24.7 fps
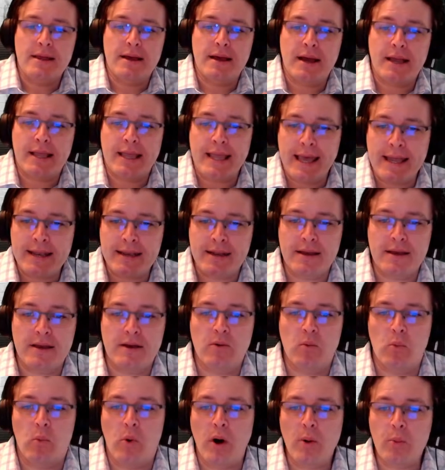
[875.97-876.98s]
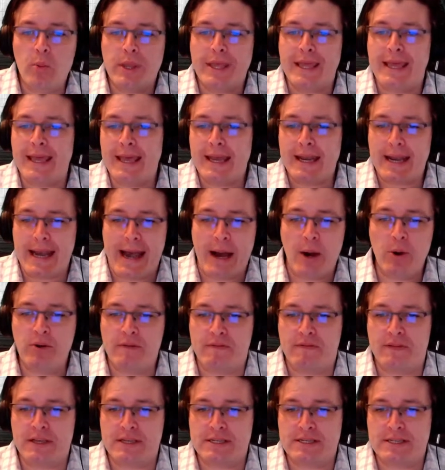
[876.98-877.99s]
again, what we get out
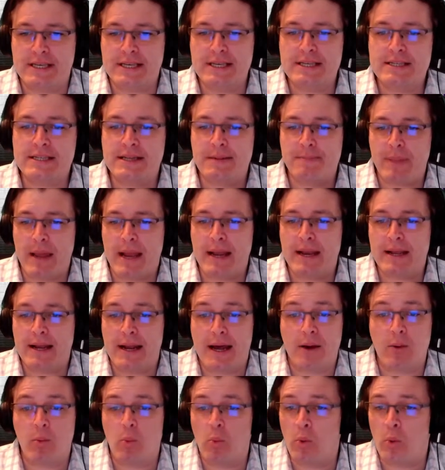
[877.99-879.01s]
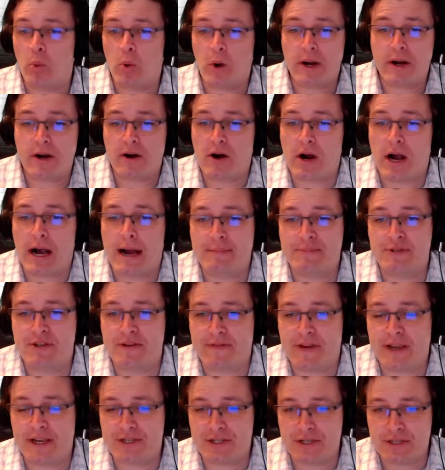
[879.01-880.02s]
of this is dependent on what our
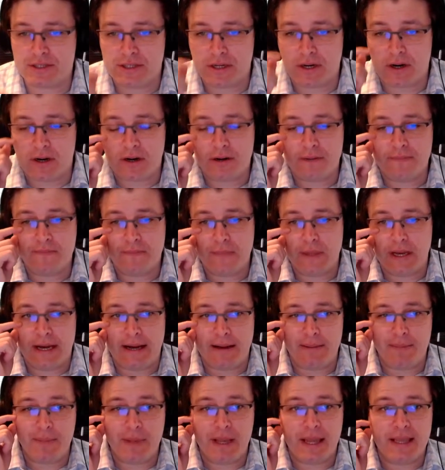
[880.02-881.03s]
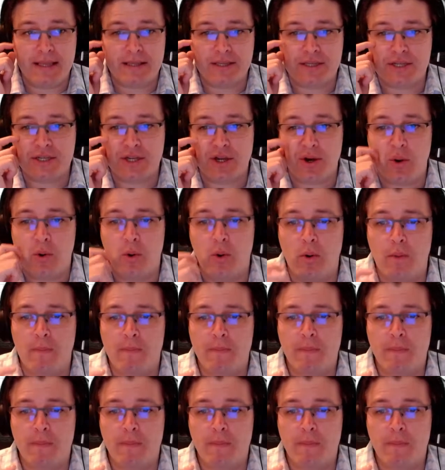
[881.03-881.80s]
observations are. And so